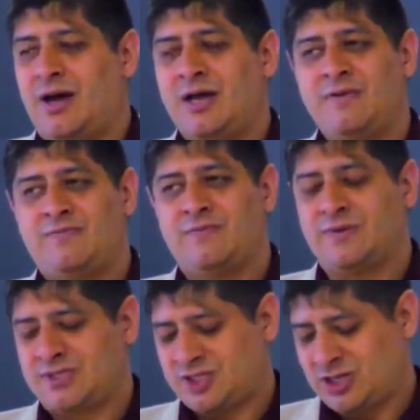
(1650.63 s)
I
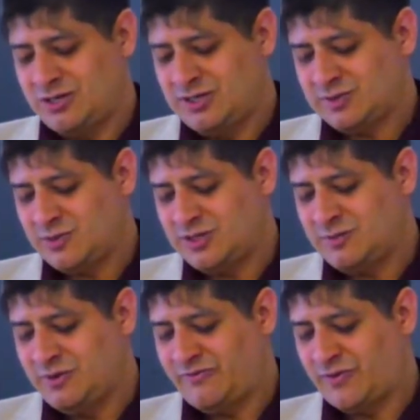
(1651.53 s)
shared this with
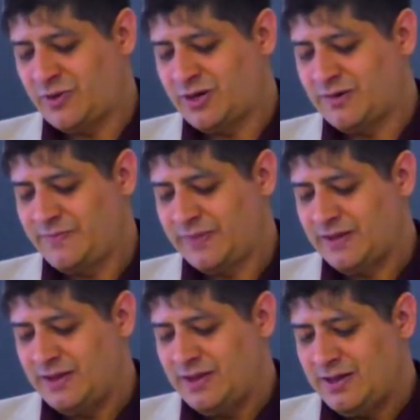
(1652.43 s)
you before.
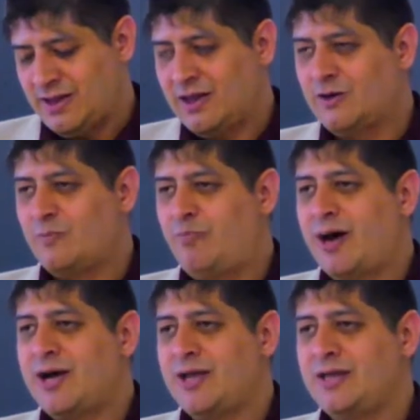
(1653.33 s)
I don't
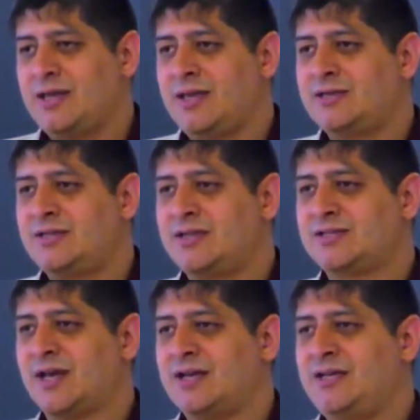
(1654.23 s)
buy into
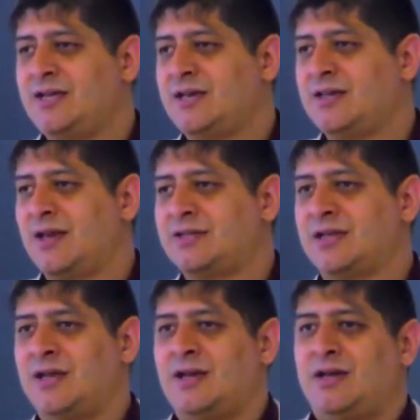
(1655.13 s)
this idea
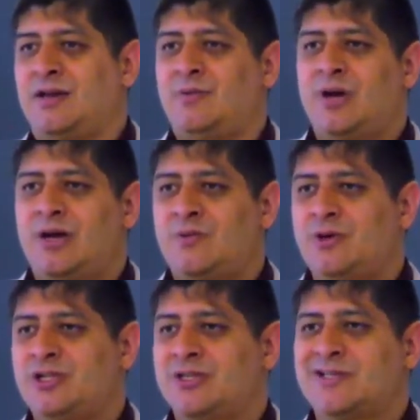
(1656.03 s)
that, well,
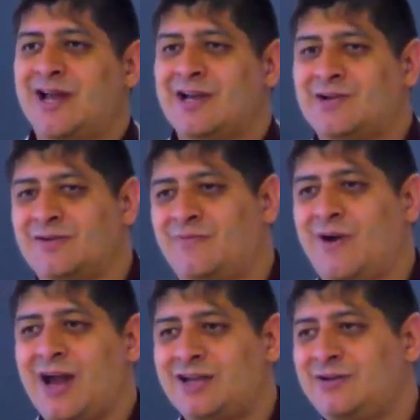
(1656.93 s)
we're just like
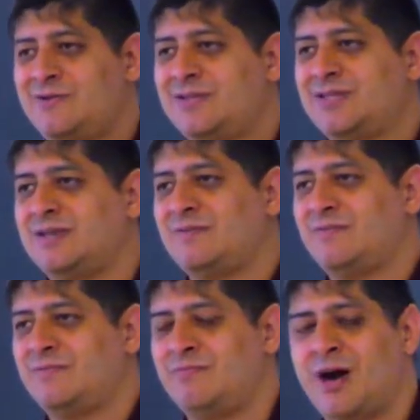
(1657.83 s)
raccoons and
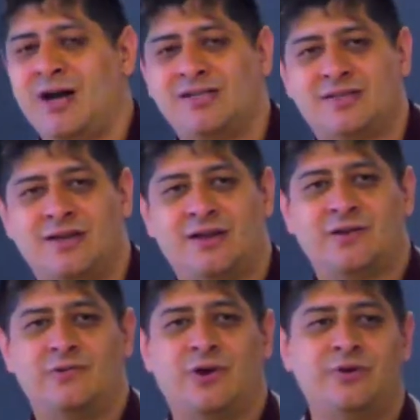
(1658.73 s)
mice and
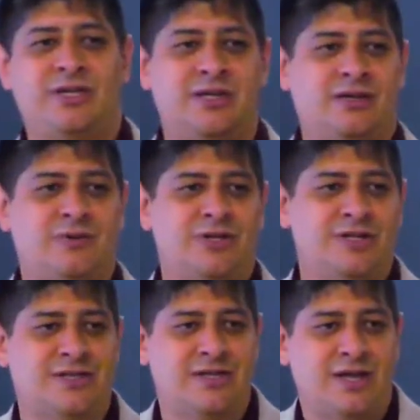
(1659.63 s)
other roadkill. We're
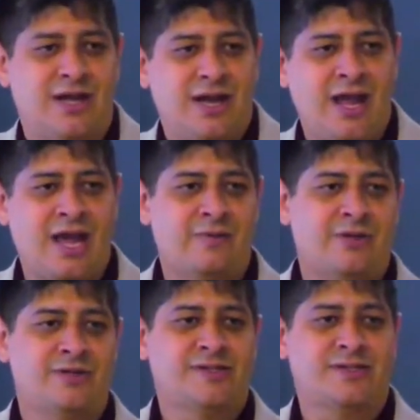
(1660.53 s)
just
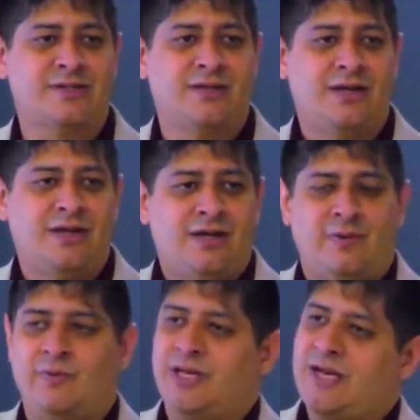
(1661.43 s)
animals, and
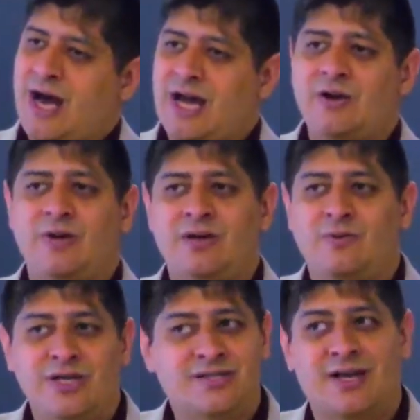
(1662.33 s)
when we die, we
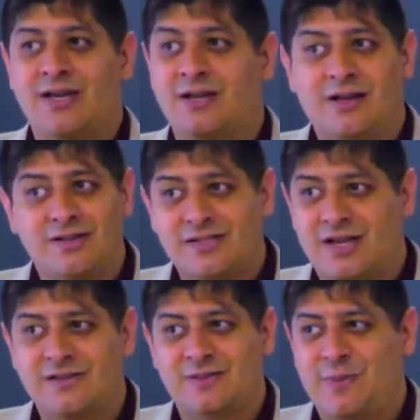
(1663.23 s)
recycle
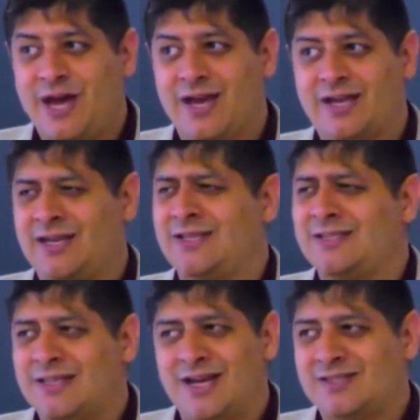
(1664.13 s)
ourselves back, and
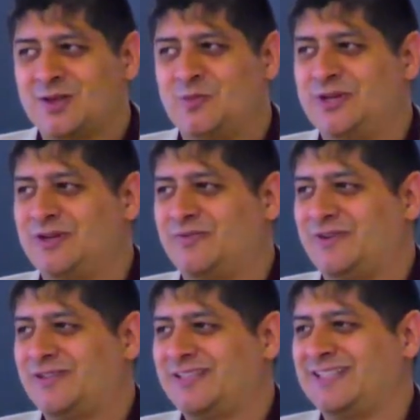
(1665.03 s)
isn't that so
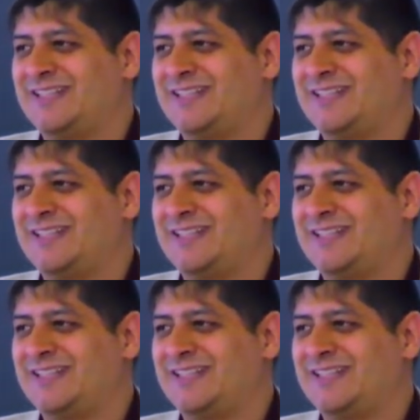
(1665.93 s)
beautiful?